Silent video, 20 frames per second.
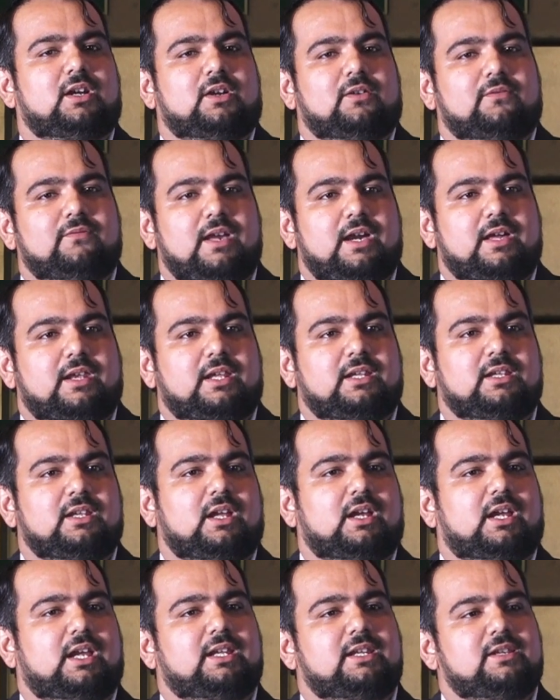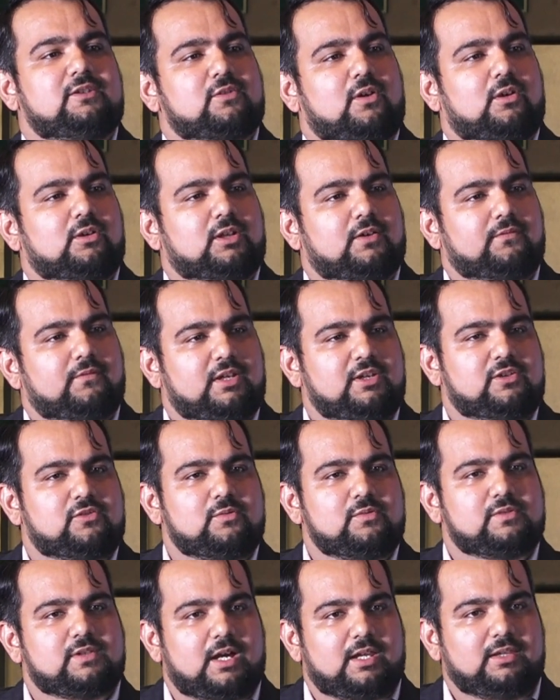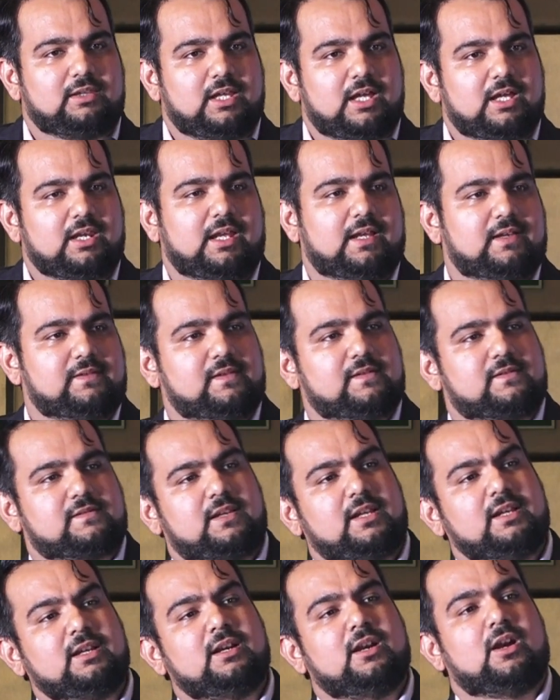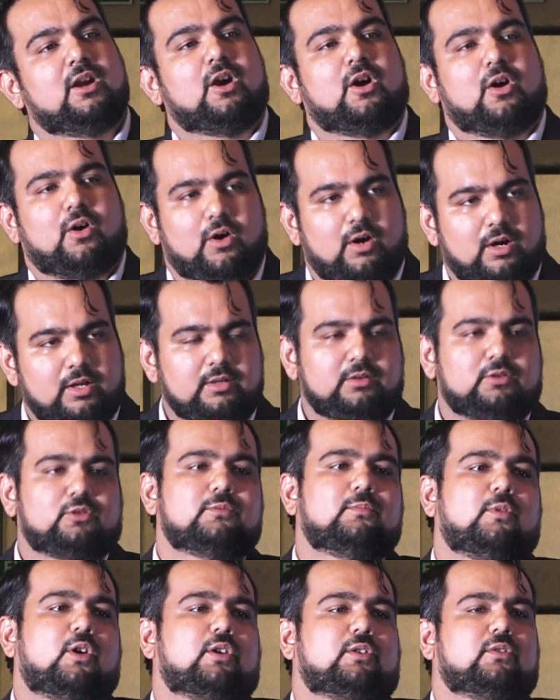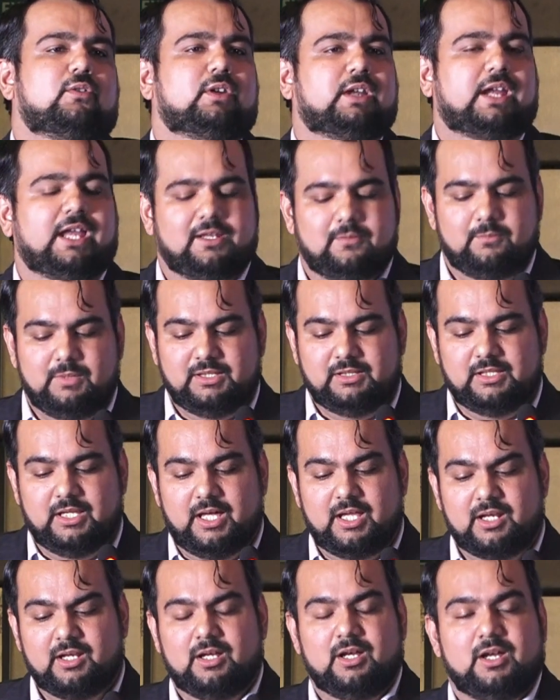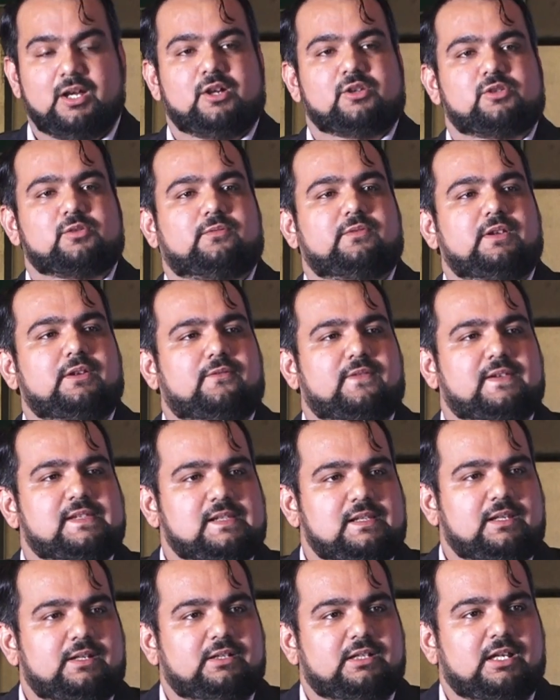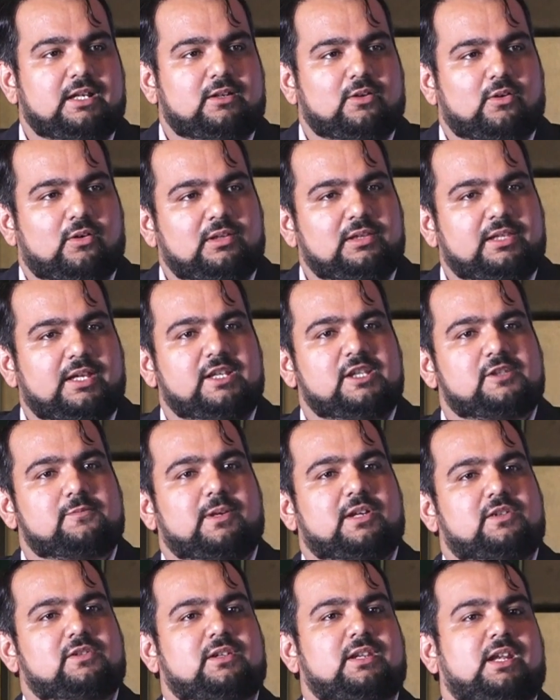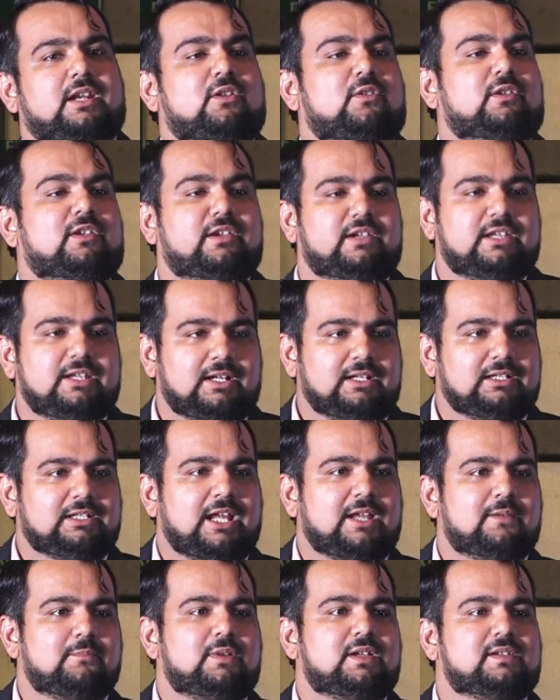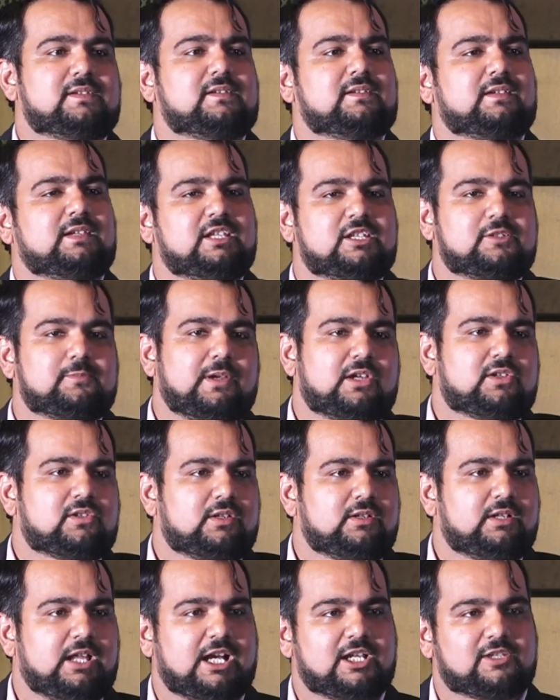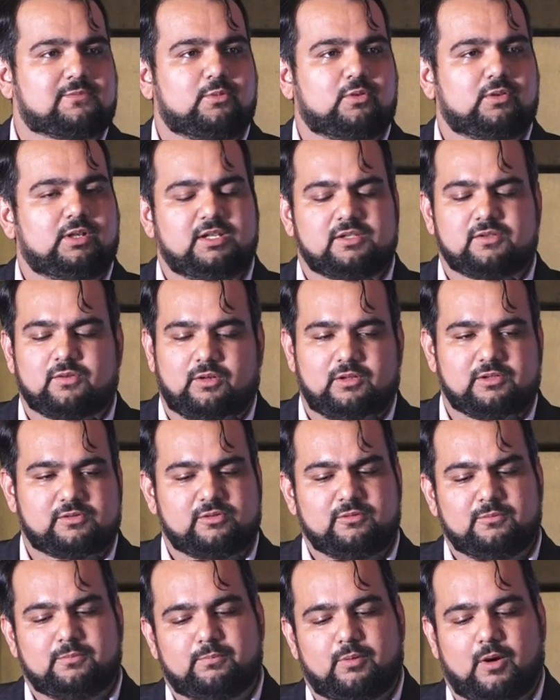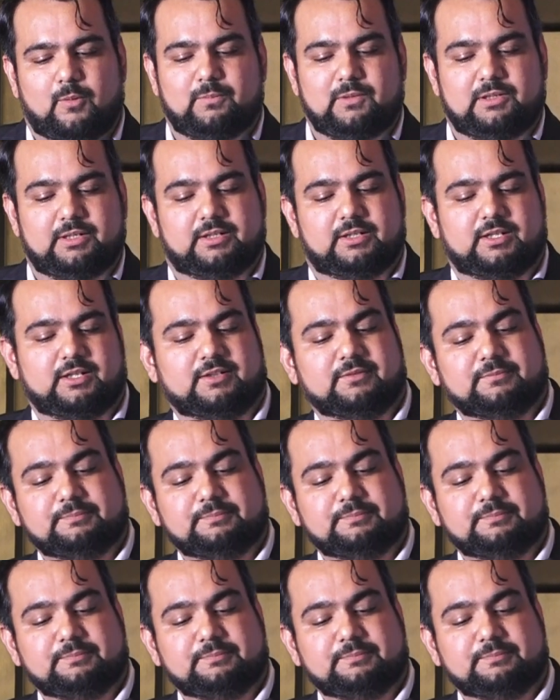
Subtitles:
wherein any sort of issues are there existing or tomorrow can be there. So we facilitate all the inspection, and on real-time basis inspection dashboard is also populated.